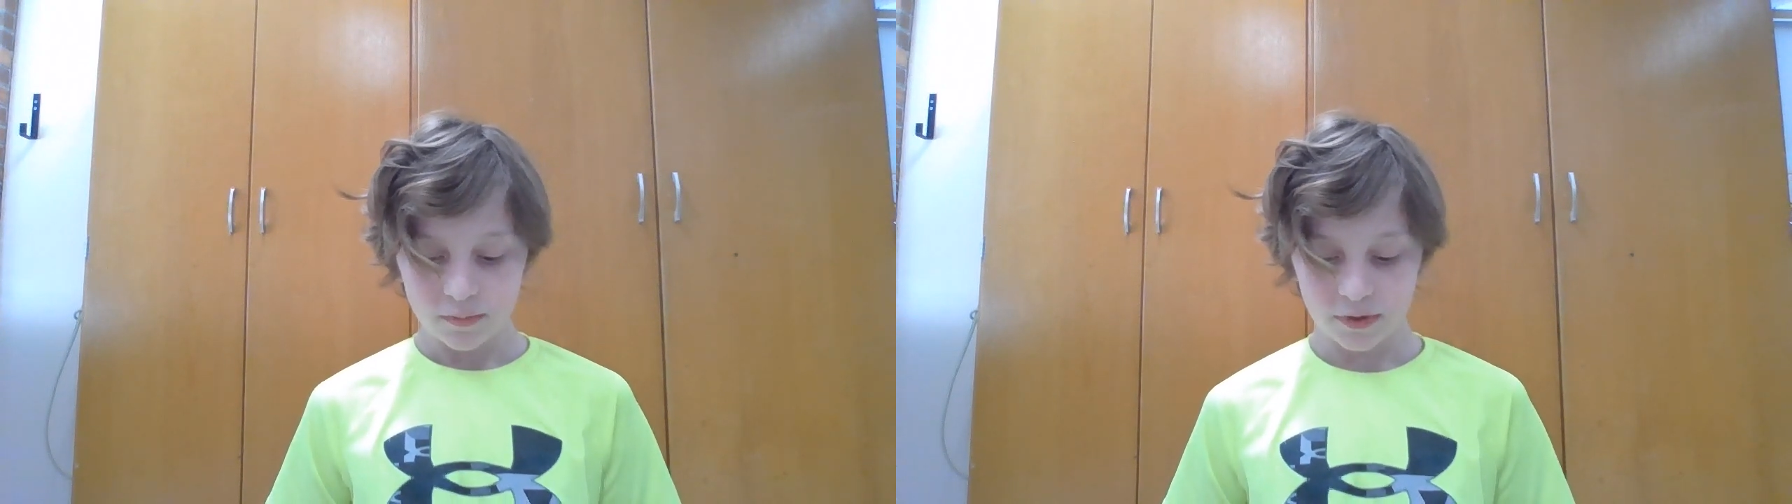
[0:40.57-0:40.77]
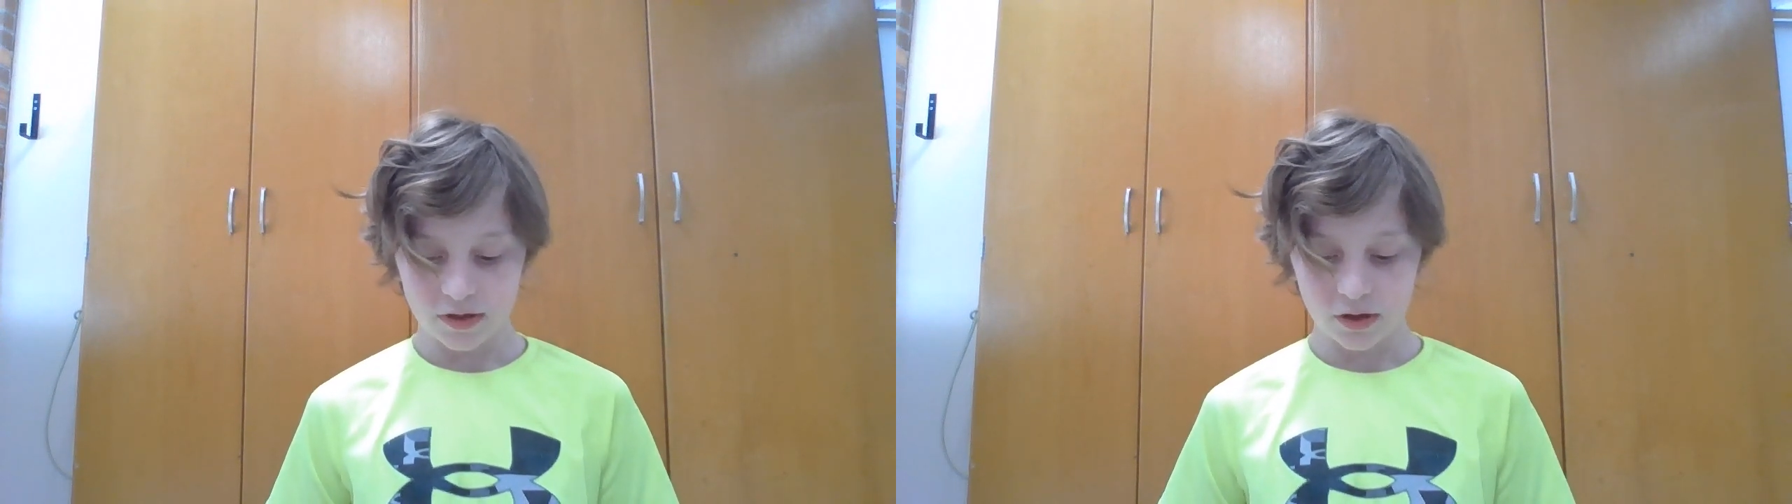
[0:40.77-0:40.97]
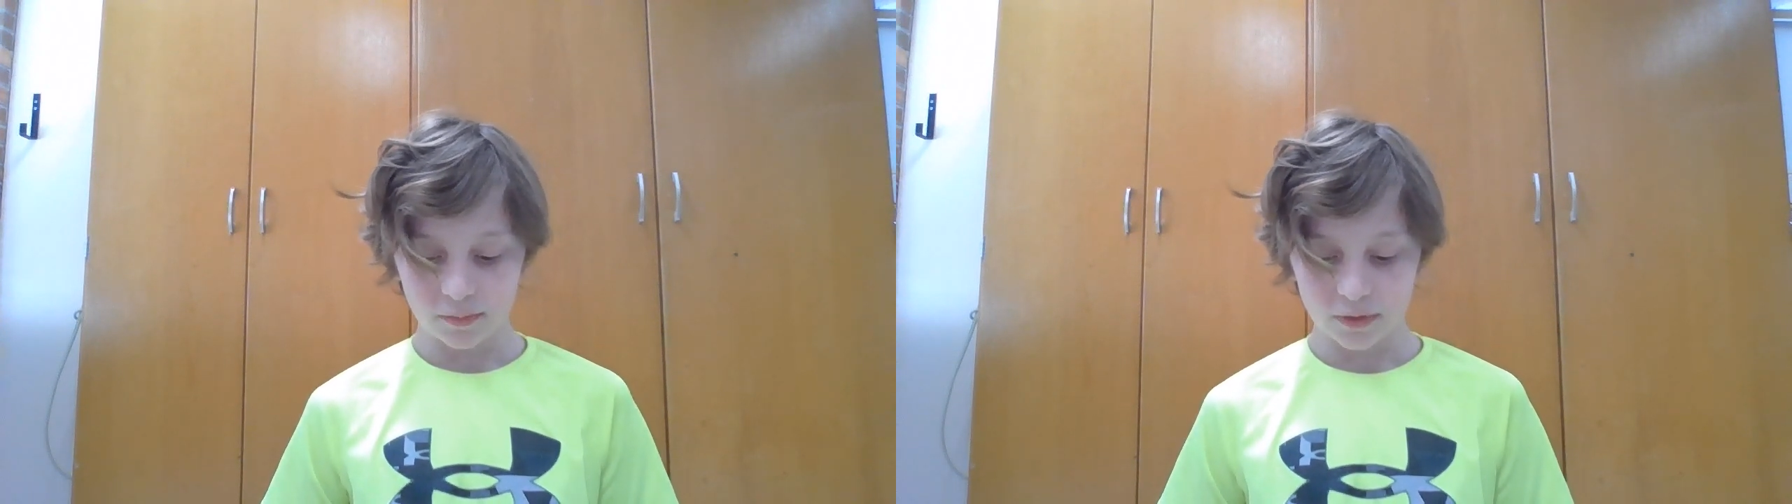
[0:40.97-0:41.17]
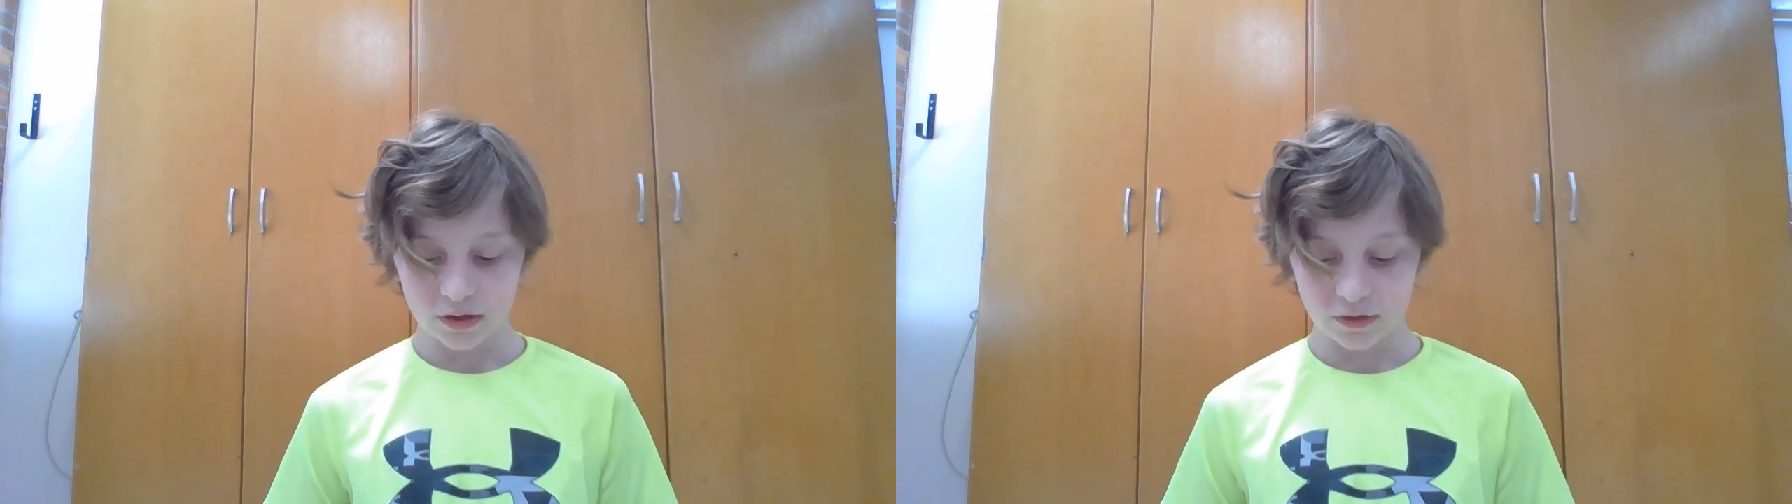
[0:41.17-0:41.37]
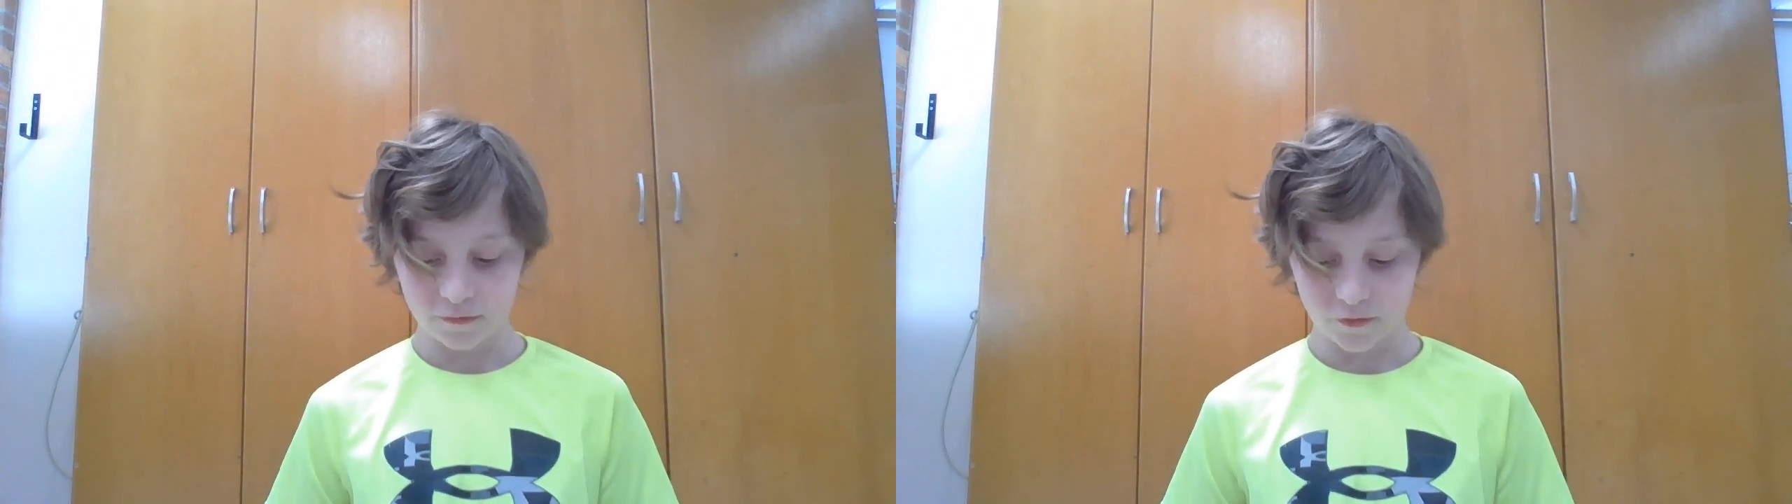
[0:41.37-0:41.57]

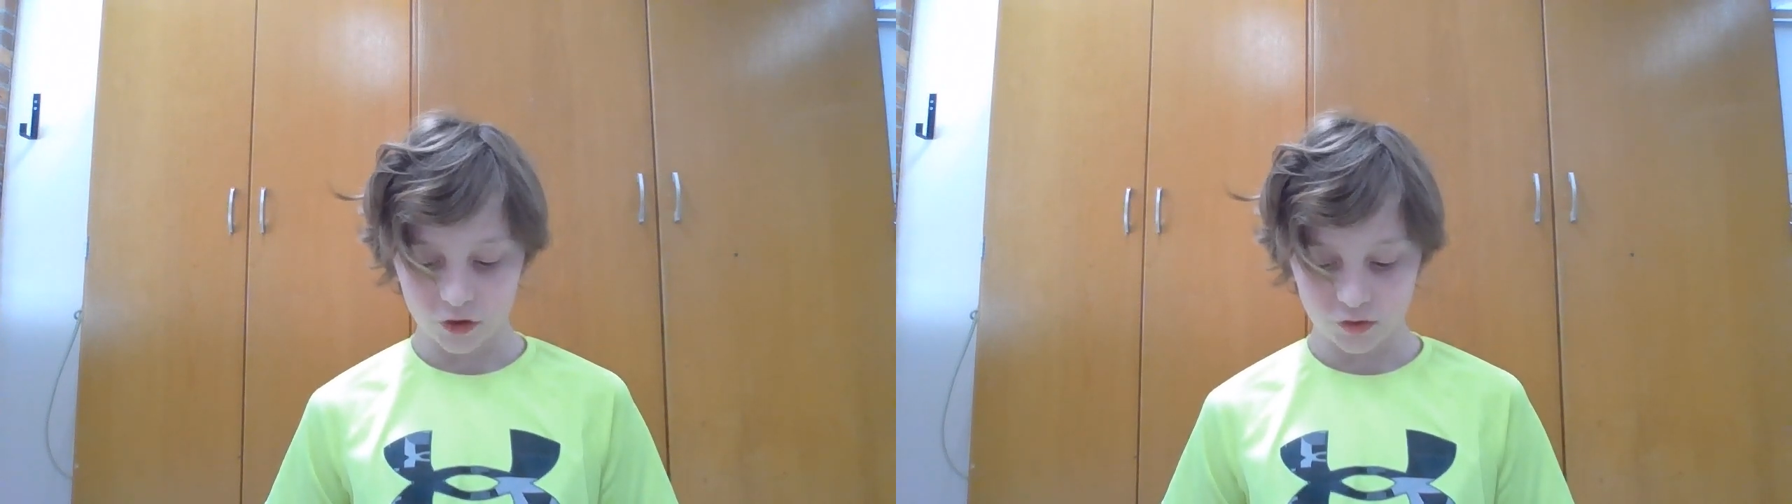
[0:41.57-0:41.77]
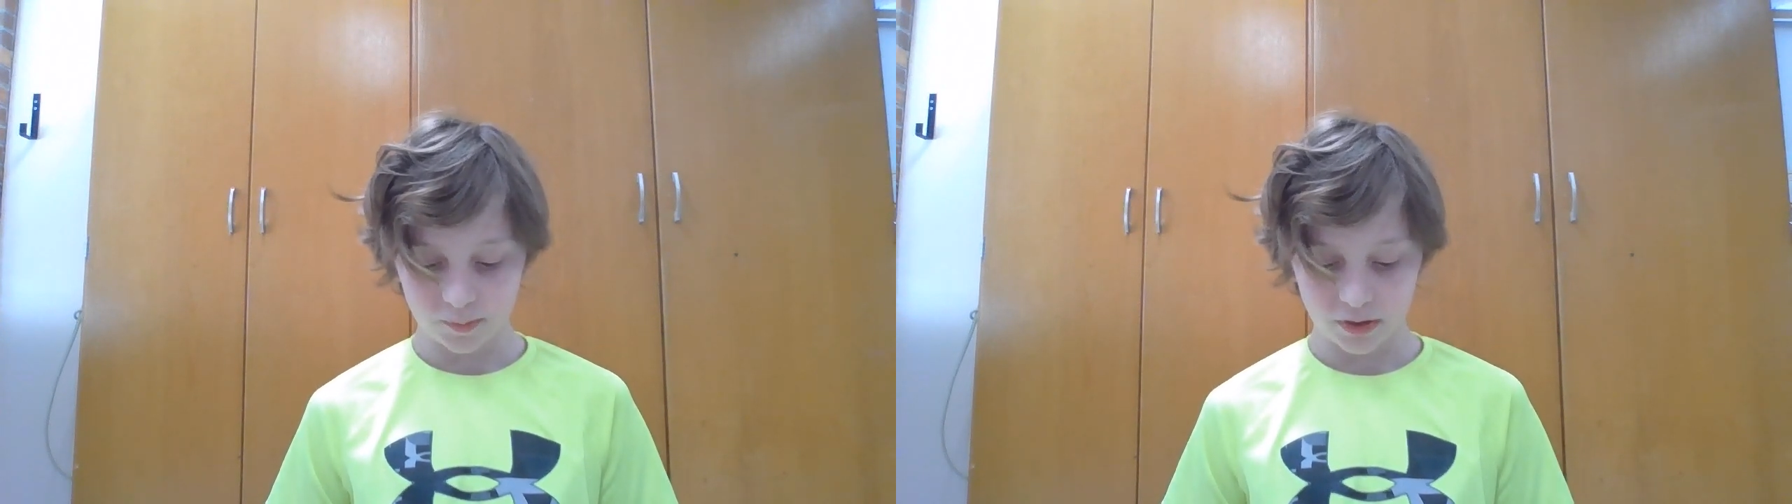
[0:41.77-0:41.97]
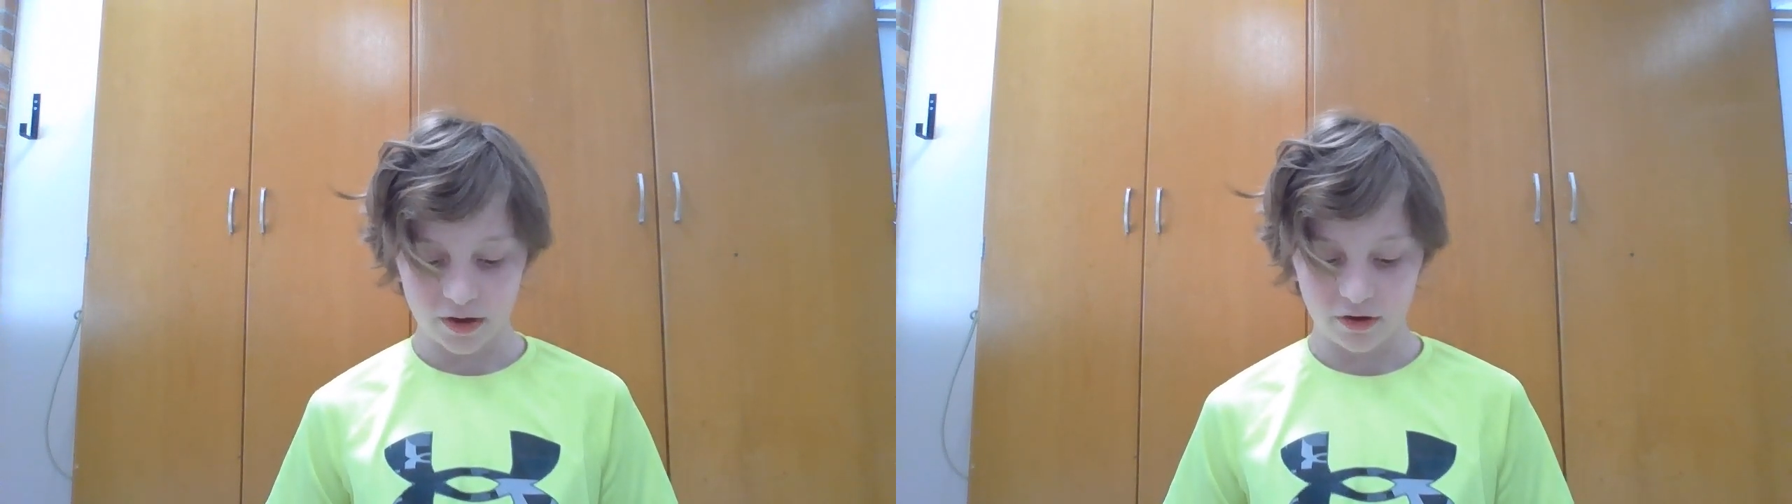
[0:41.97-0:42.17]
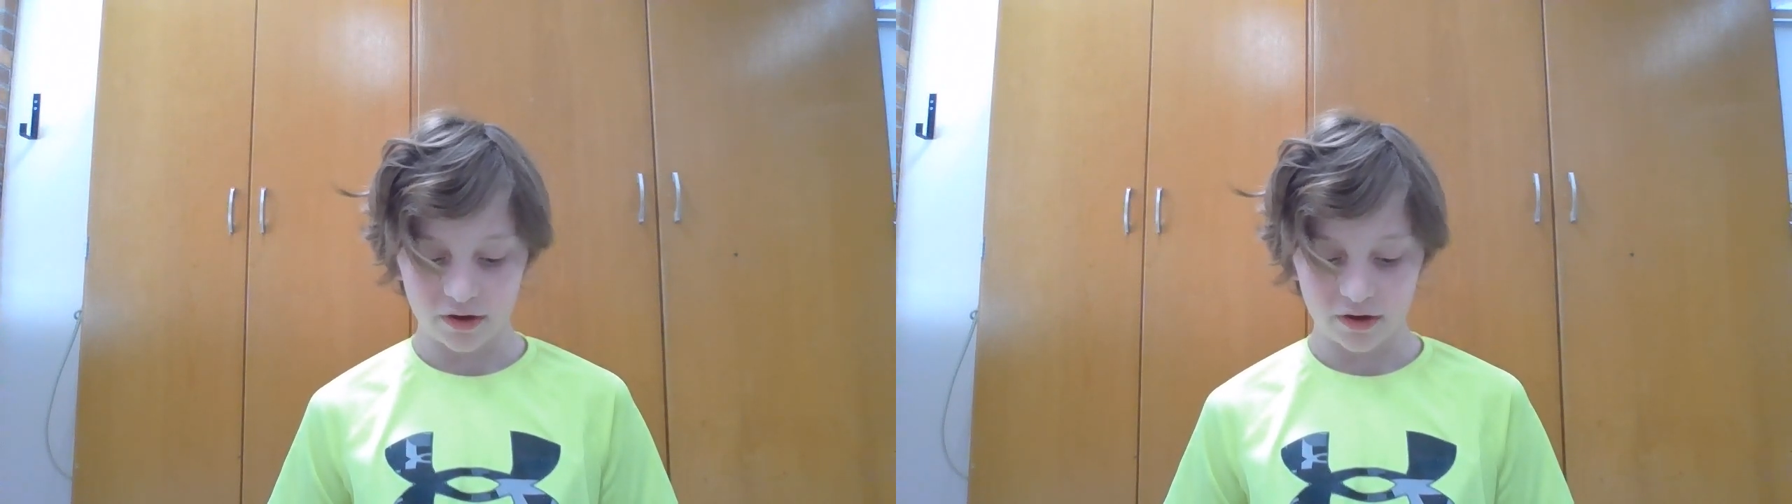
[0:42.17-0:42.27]
becoming the first player